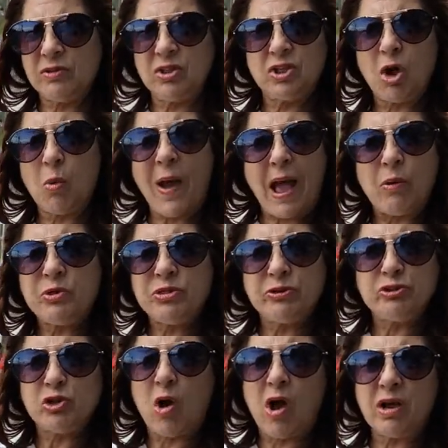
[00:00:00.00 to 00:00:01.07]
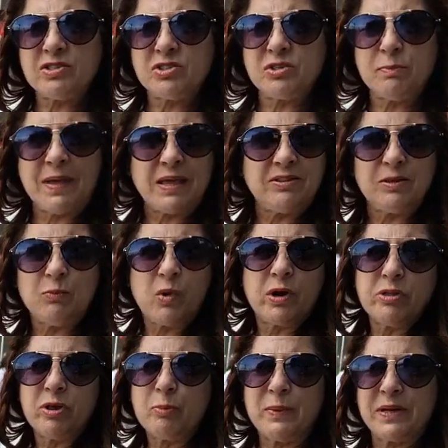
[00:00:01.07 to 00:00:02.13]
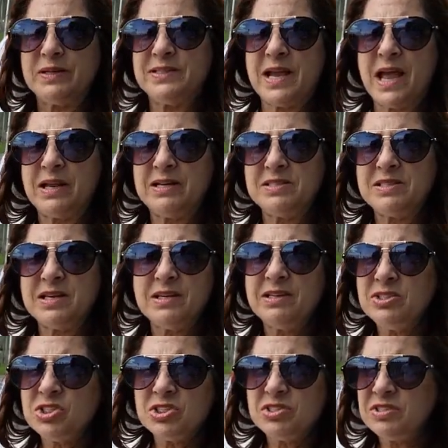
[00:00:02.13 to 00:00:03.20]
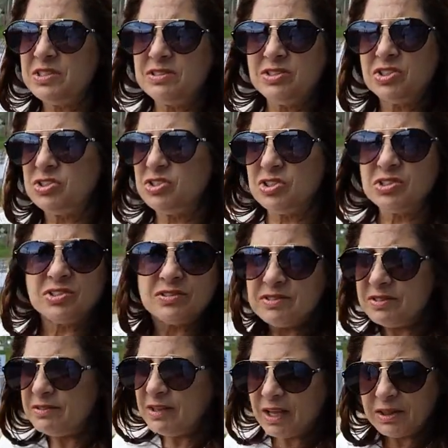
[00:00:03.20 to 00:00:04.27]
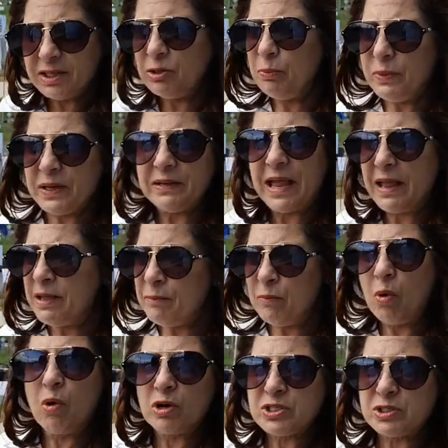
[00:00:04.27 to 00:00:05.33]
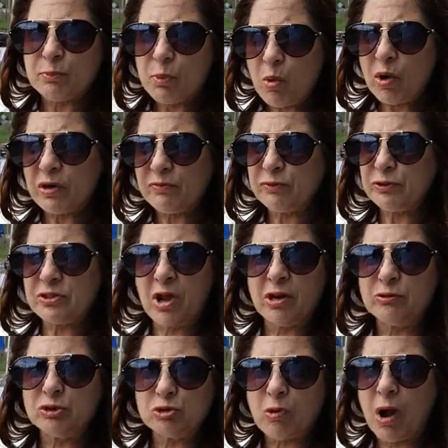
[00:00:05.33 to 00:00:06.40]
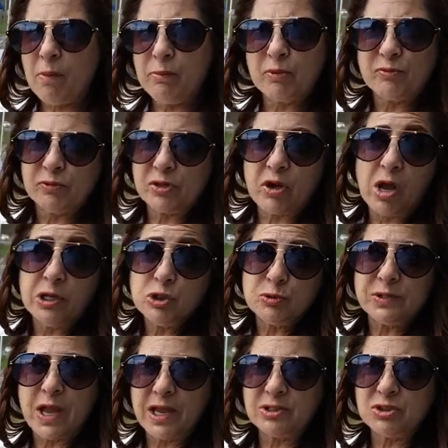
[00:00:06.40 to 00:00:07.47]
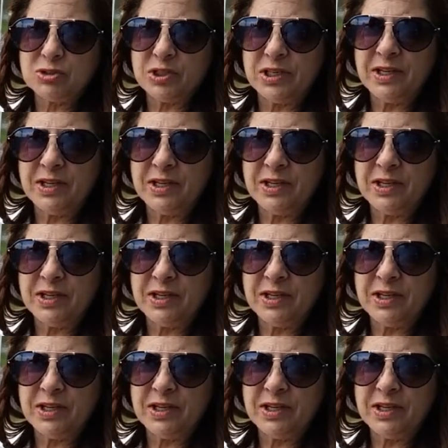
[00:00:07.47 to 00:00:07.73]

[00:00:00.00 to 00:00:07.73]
go out with their dogs, to make them wear their bandanas, and it's just a little bit more support for Donald Trump, or for the country actually.